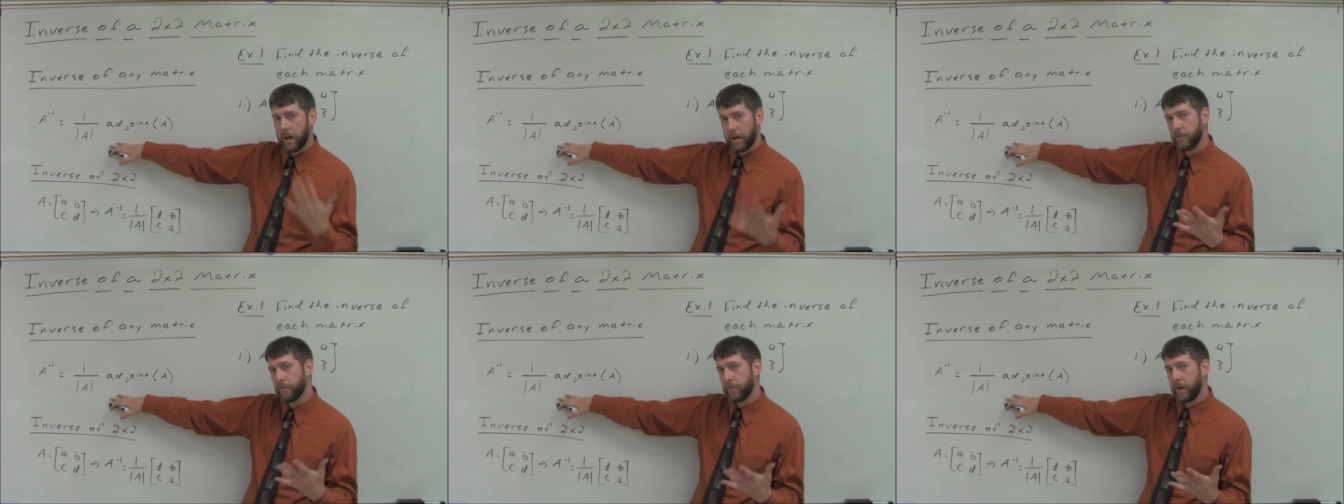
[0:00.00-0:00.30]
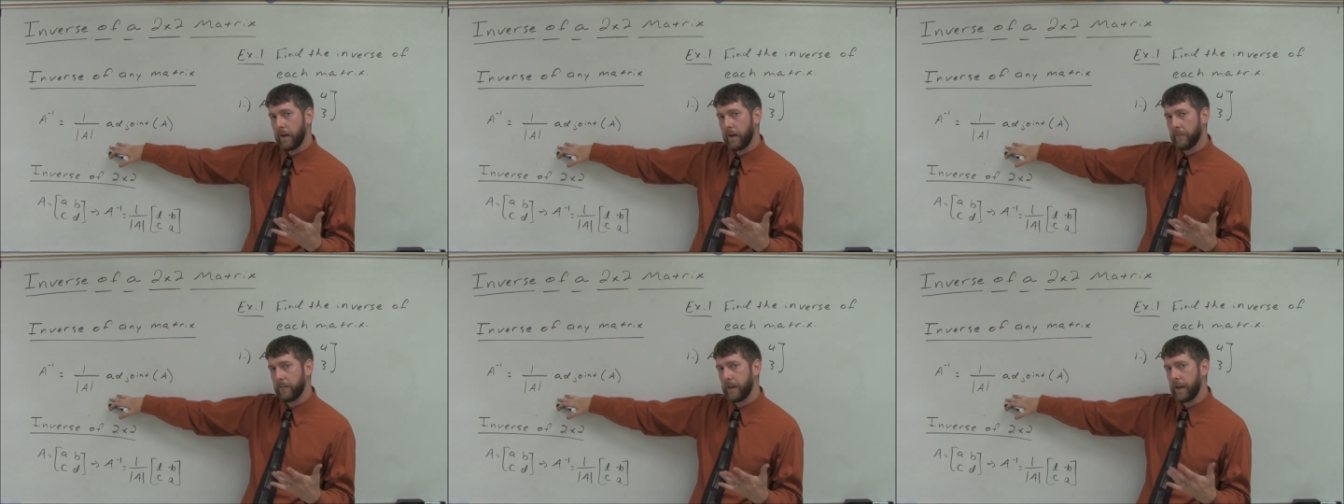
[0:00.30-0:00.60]
how you
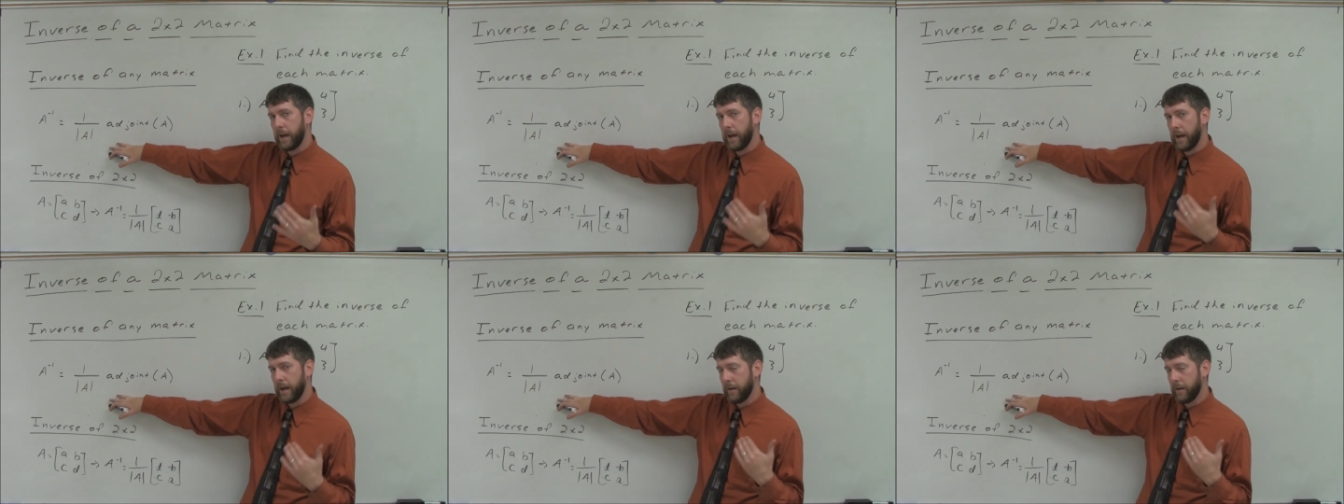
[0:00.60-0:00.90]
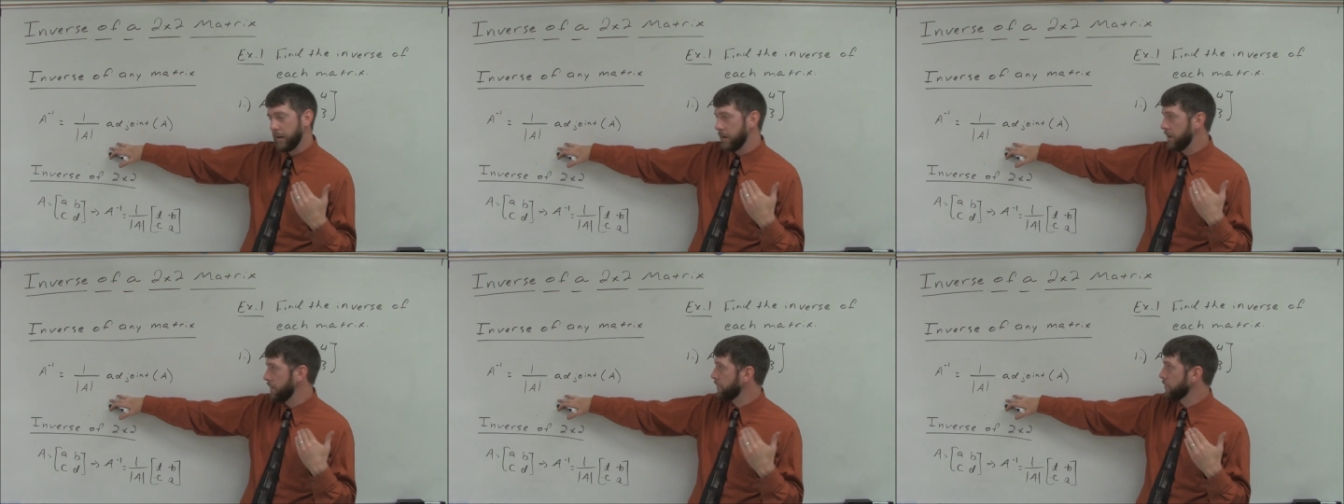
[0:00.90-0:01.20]
find
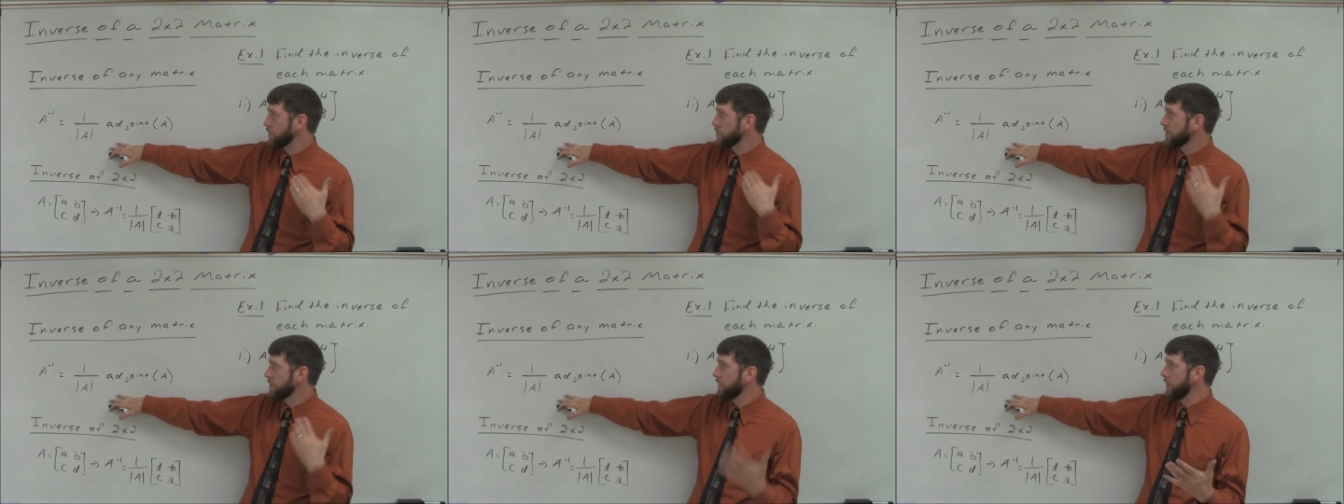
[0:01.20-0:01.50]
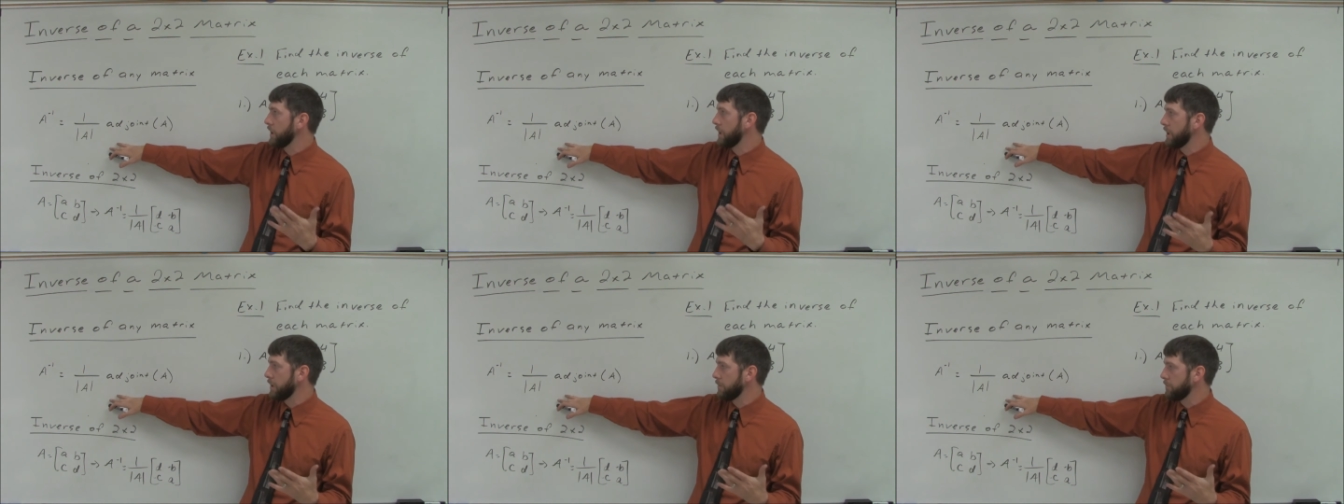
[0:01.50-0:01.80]
the inverse
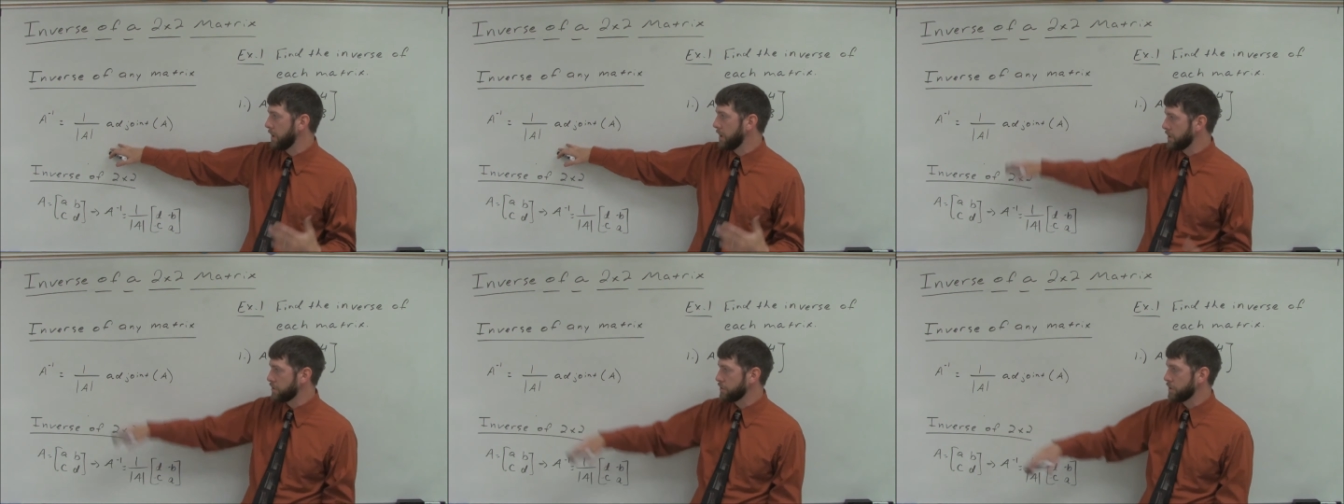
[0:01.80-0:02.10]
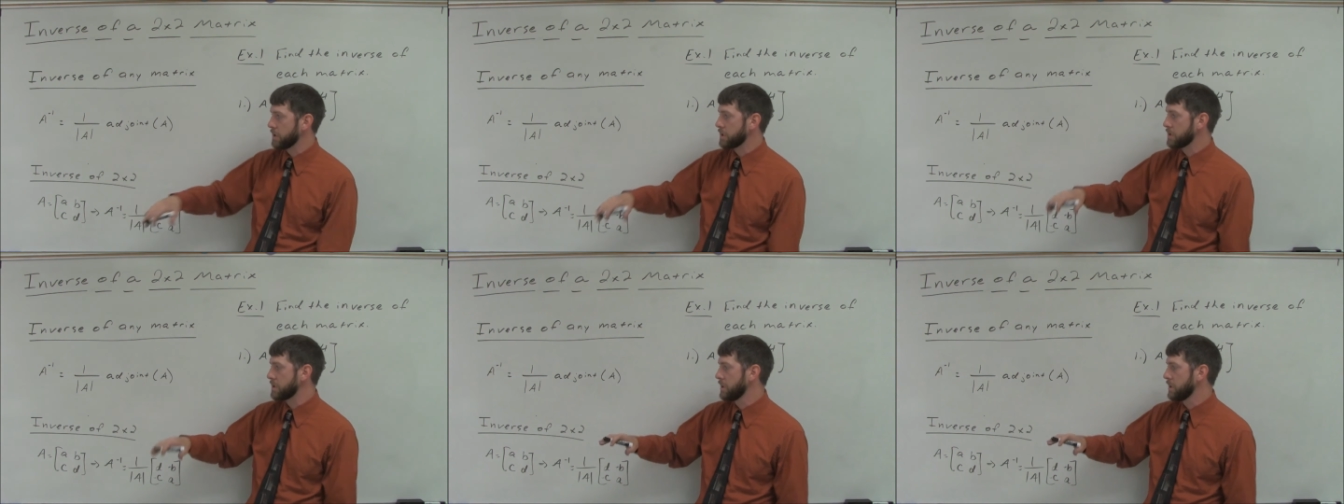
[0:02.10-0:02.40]
of any
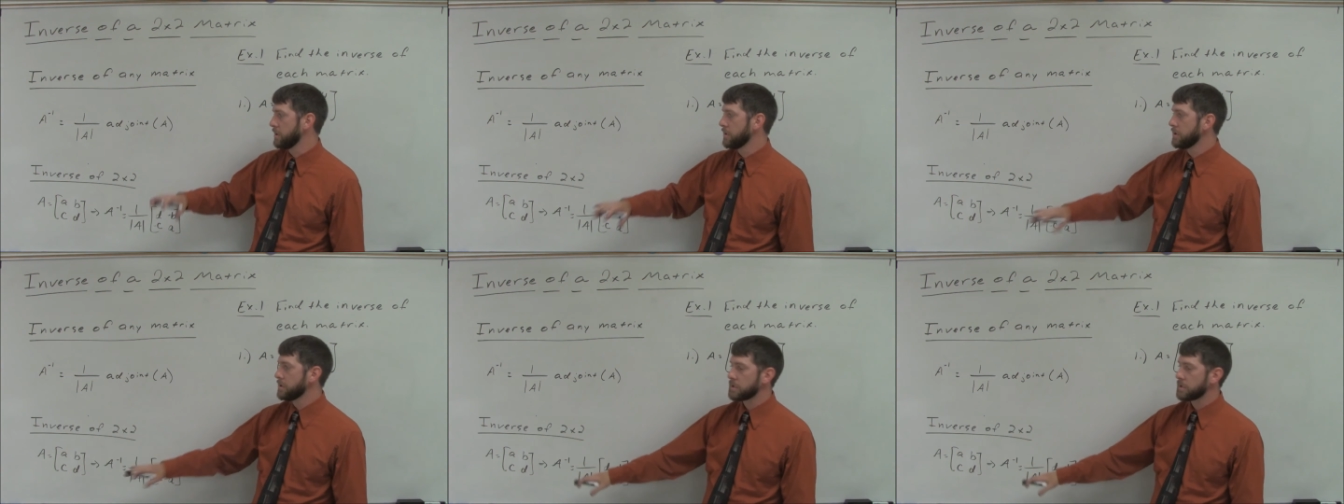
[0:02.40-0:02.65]
matrix.